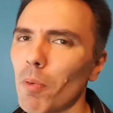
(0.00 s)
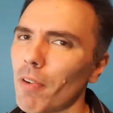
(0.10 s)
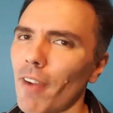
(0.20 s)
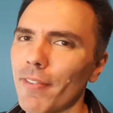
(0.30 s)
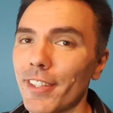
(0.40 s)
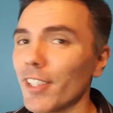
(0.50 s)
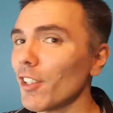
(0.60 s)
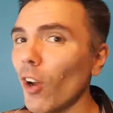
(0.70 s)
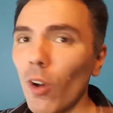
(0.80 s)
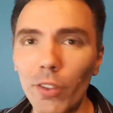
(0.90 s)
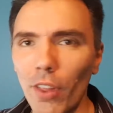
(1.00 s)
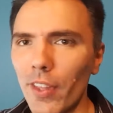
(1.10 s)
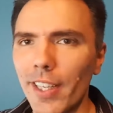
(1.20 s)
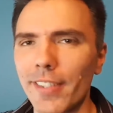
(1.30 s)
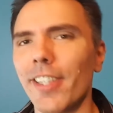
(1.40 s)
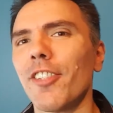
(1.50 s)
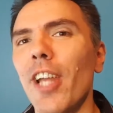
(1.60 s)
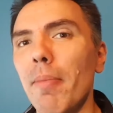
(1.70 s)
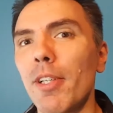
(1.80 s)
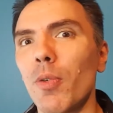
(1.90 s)
more profits, and all the things that you're
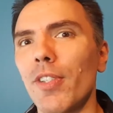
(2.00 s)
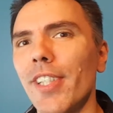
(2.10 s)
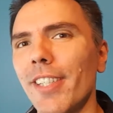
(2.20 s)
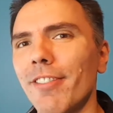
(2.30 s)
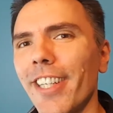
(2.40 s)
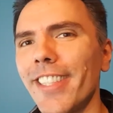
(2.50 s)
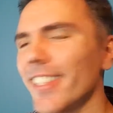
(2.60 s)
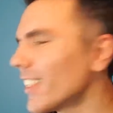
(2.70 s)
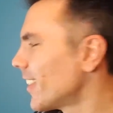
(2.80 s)
aiming to achieve, right?